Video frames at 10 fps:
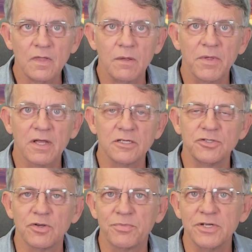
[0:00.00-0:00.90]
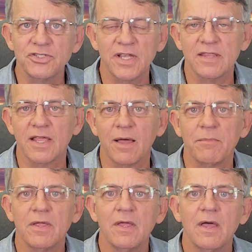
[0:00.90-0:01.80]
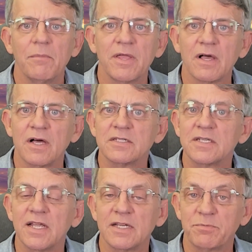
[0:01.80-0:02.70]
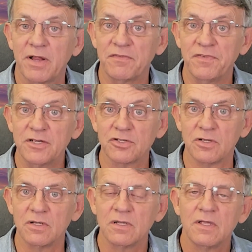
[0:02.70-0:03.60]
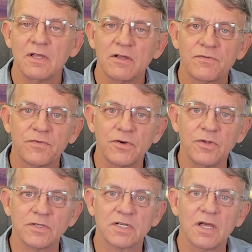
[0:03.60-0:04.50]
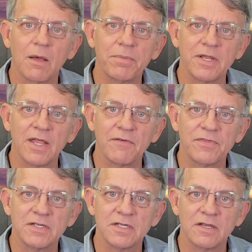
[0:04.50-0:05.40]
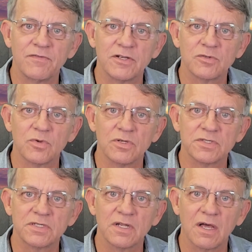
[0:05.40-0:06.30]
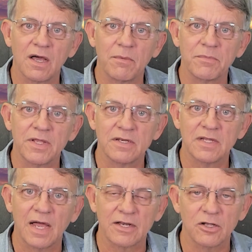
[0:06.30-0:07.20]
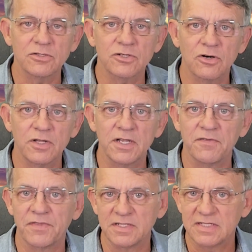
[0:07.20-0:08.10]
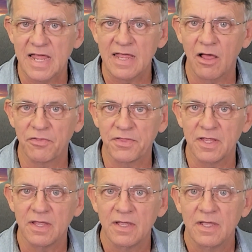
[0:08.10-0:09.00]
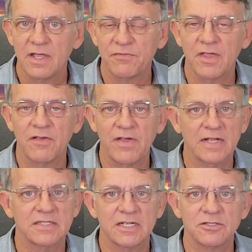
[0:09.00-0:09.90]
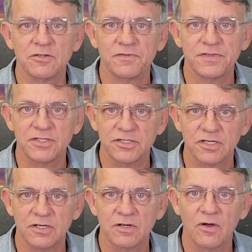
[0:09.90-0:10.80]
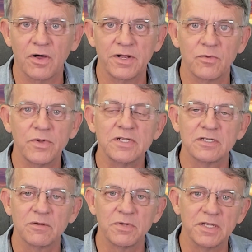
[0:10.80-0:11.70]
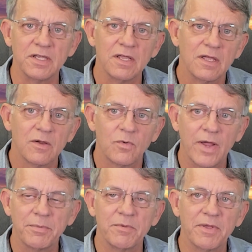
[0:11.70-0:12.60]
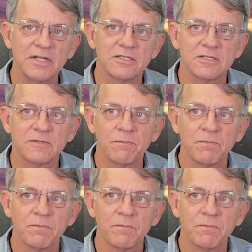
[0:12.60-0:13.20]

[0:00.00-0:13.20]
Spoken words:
because you appreciate them, because it's beneficial for you as a company if these individuals get diagnosed early, if they stay healthy, if they have access to a physician on a reasonably rapid basis.